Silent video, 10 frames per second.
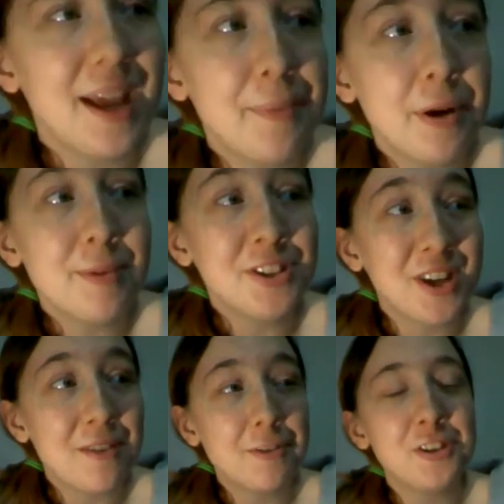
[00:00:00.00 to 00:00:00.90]
That pretty much
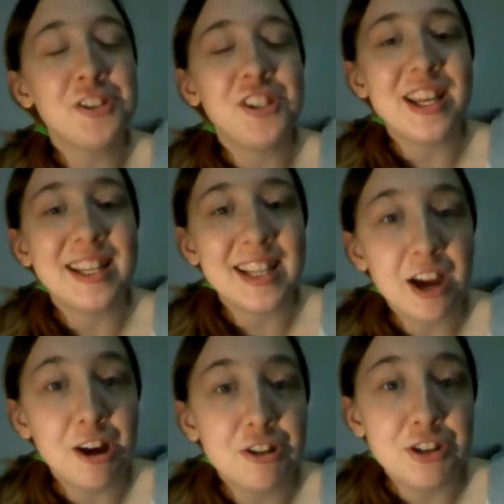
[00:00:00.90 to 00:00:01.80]
covers the
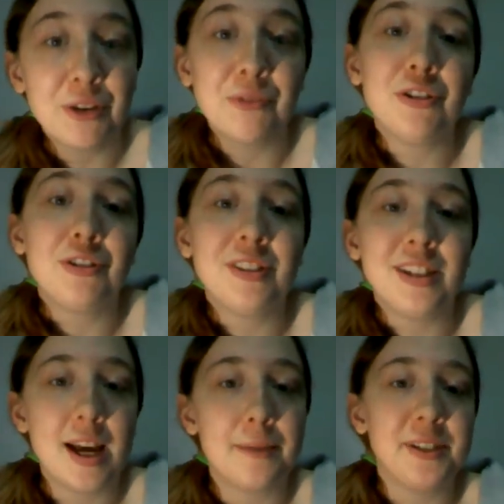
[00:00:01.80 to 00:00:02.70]
entire general
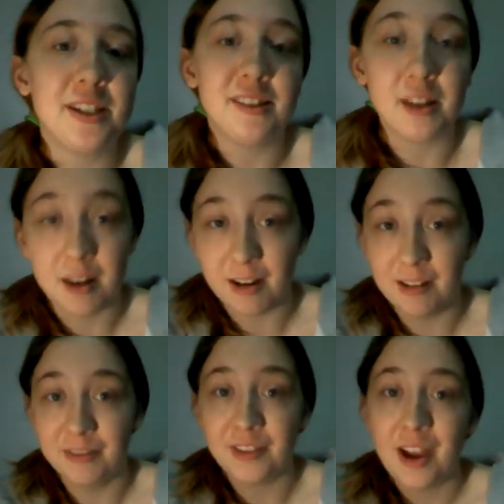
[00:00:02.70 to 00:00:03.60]
synopsis
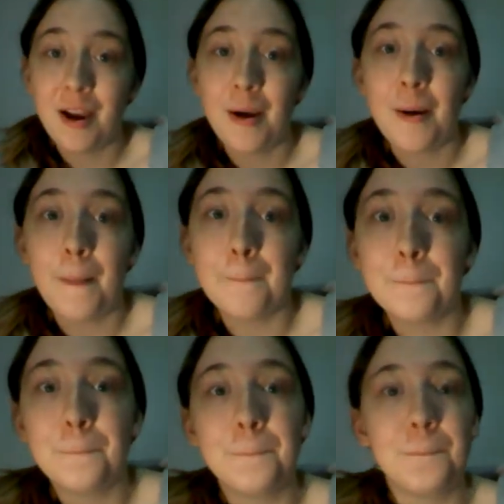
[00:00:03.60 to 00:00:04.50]
of
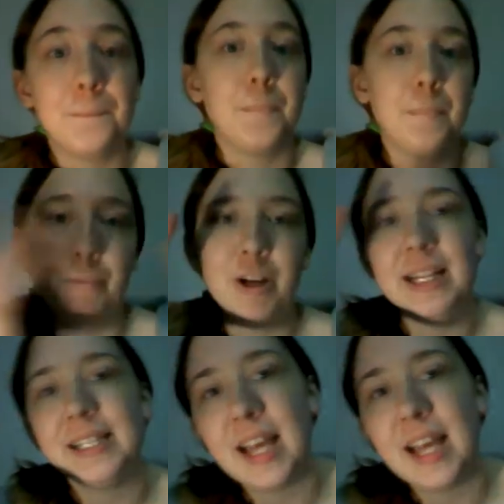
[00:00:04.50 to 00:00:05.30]
Brittany's